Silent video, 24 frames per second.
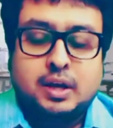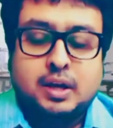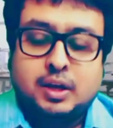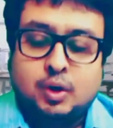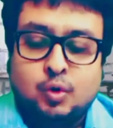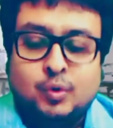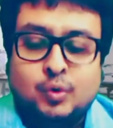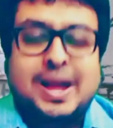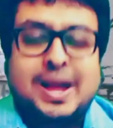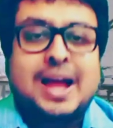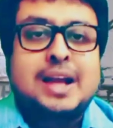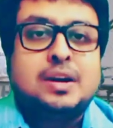
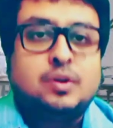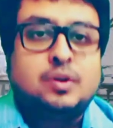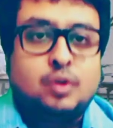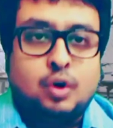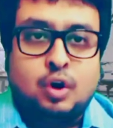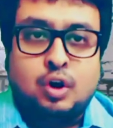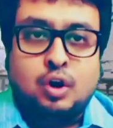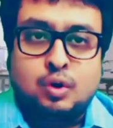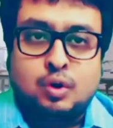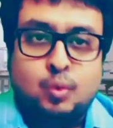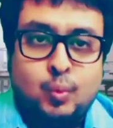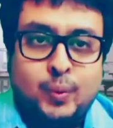You can
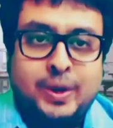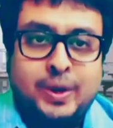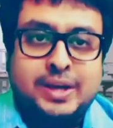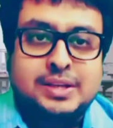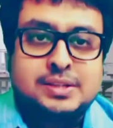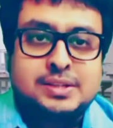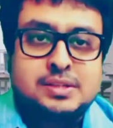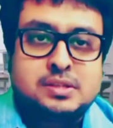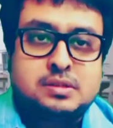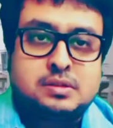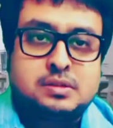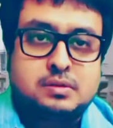
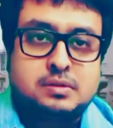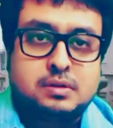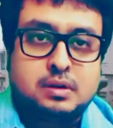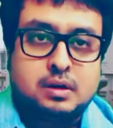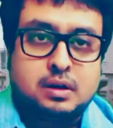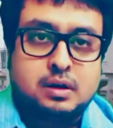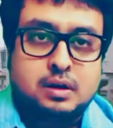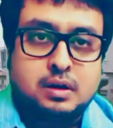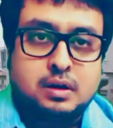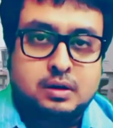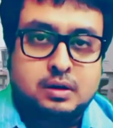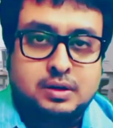always
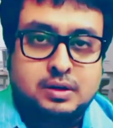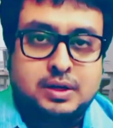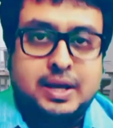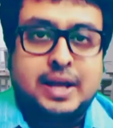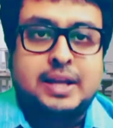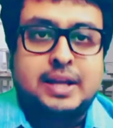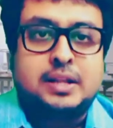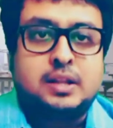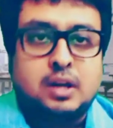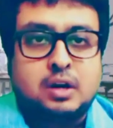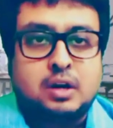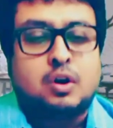
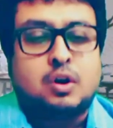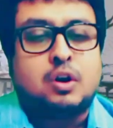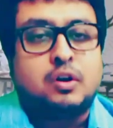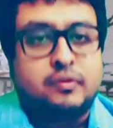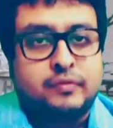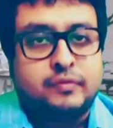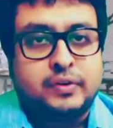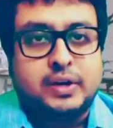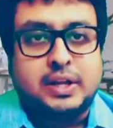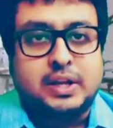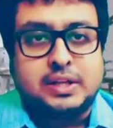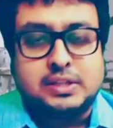gain the
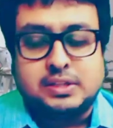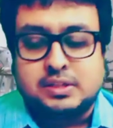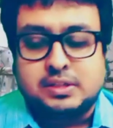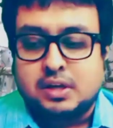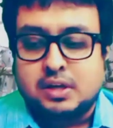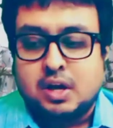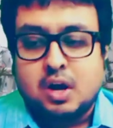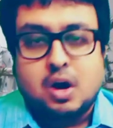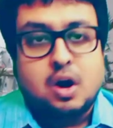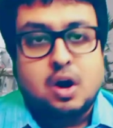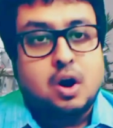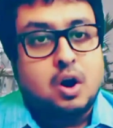
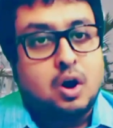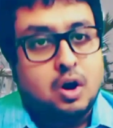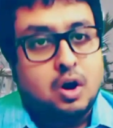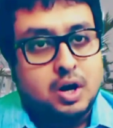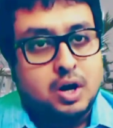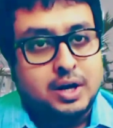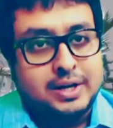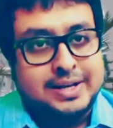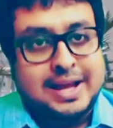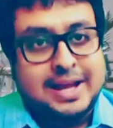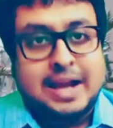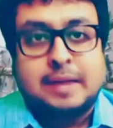confidence
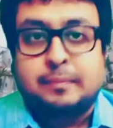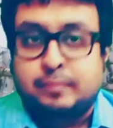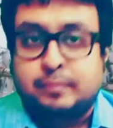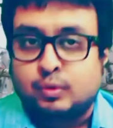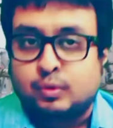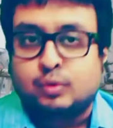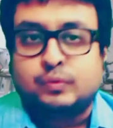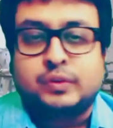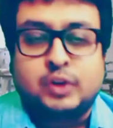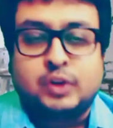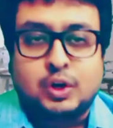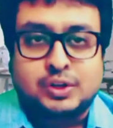or can
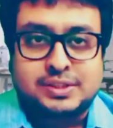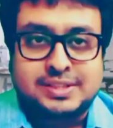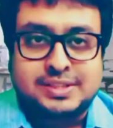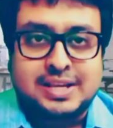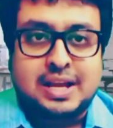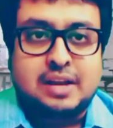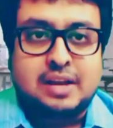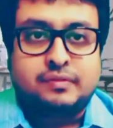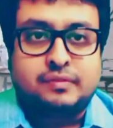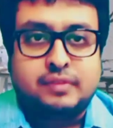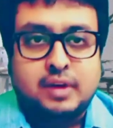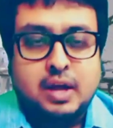prove
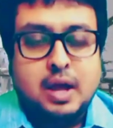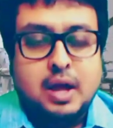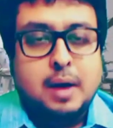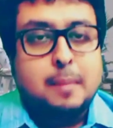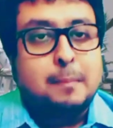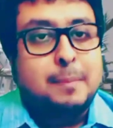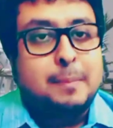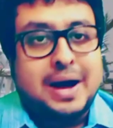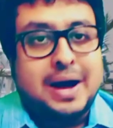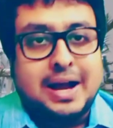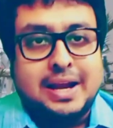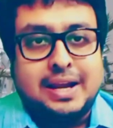yourself
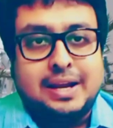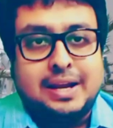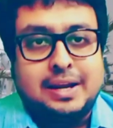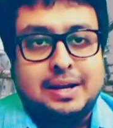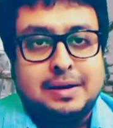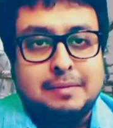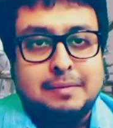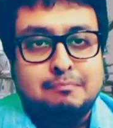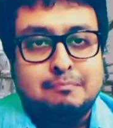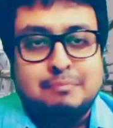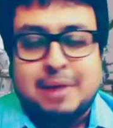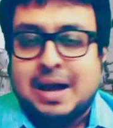
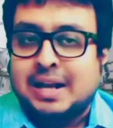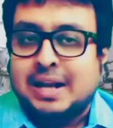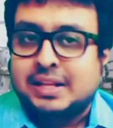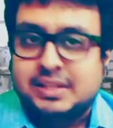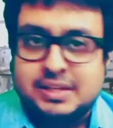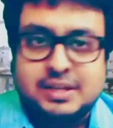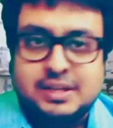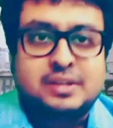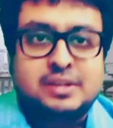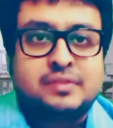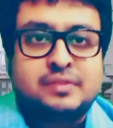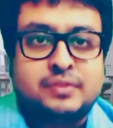by
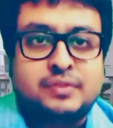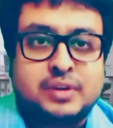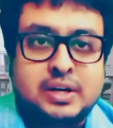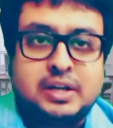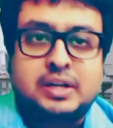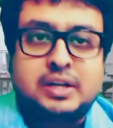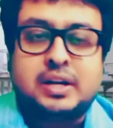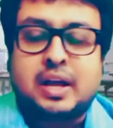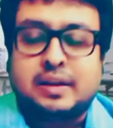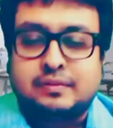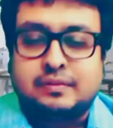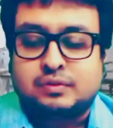managing
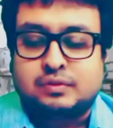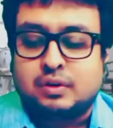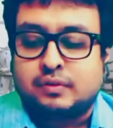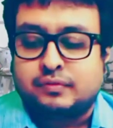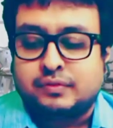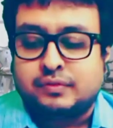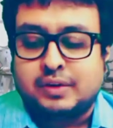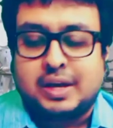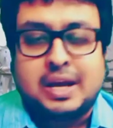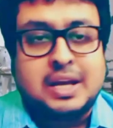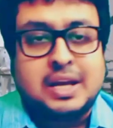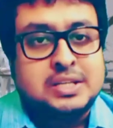different types
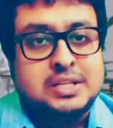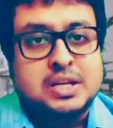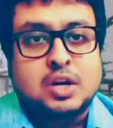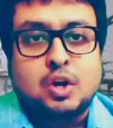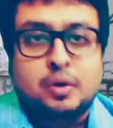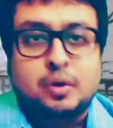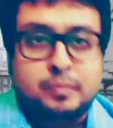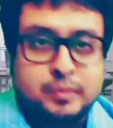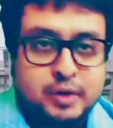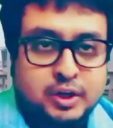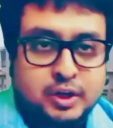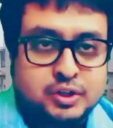of HR
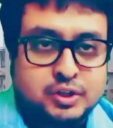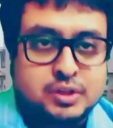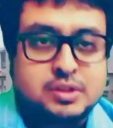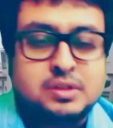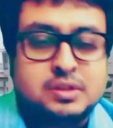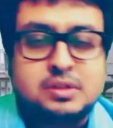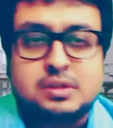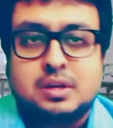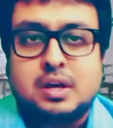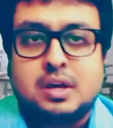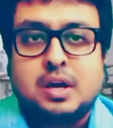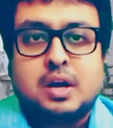
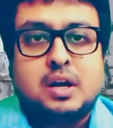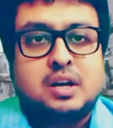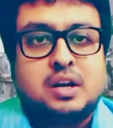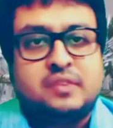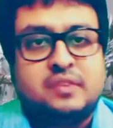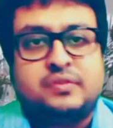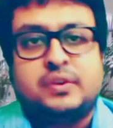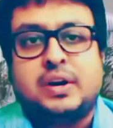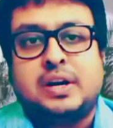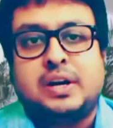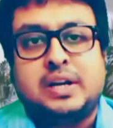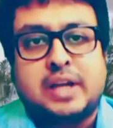operations,
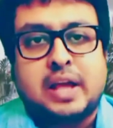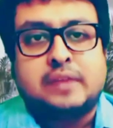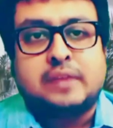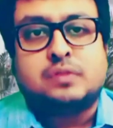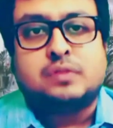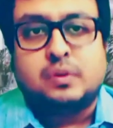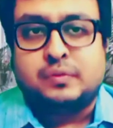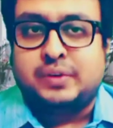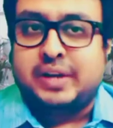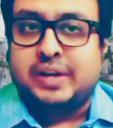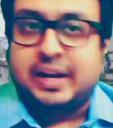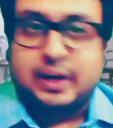different
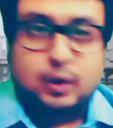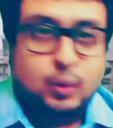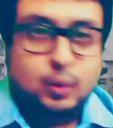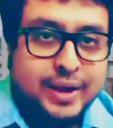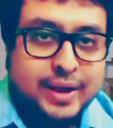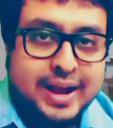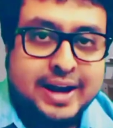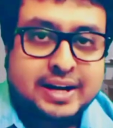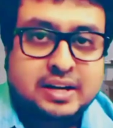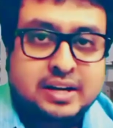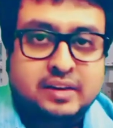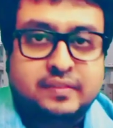types of
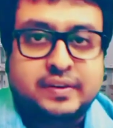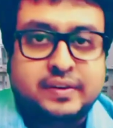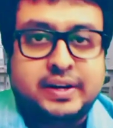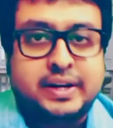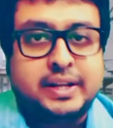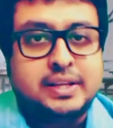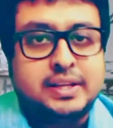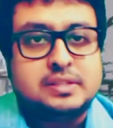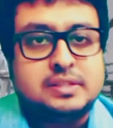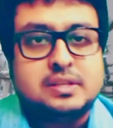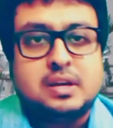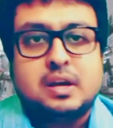day-to-day
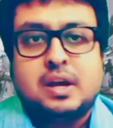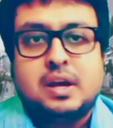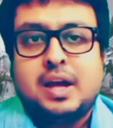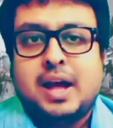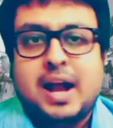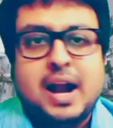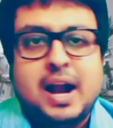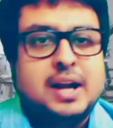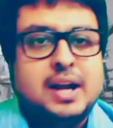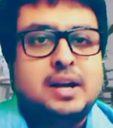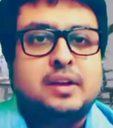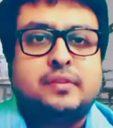activities,
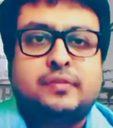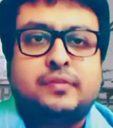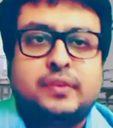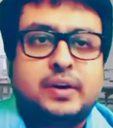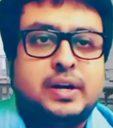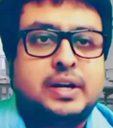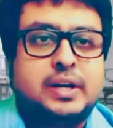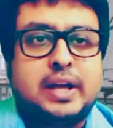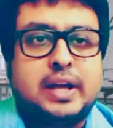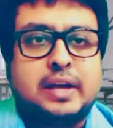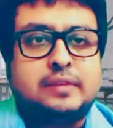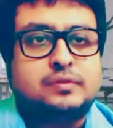and
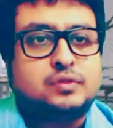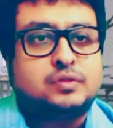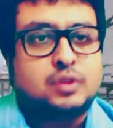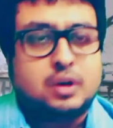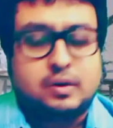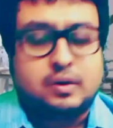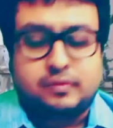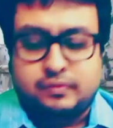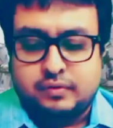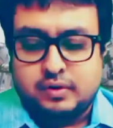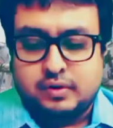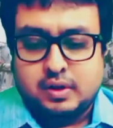different types
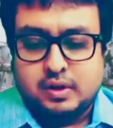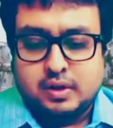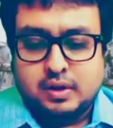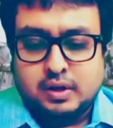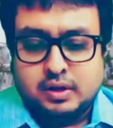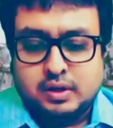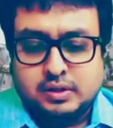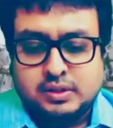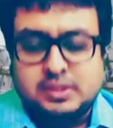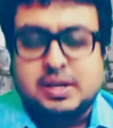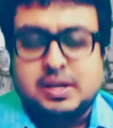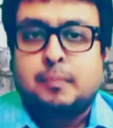of
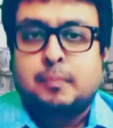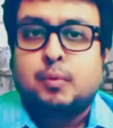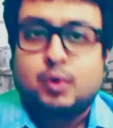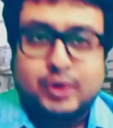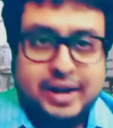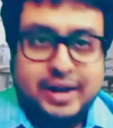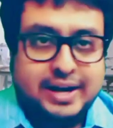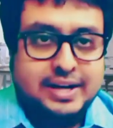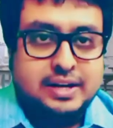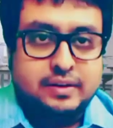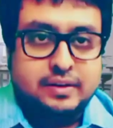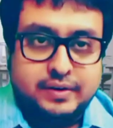
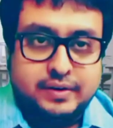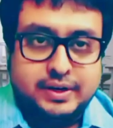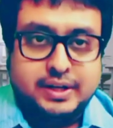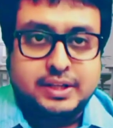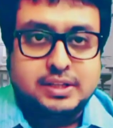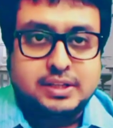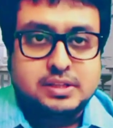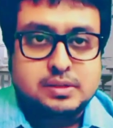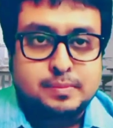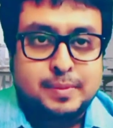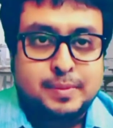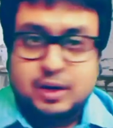support
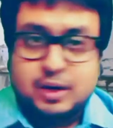activities.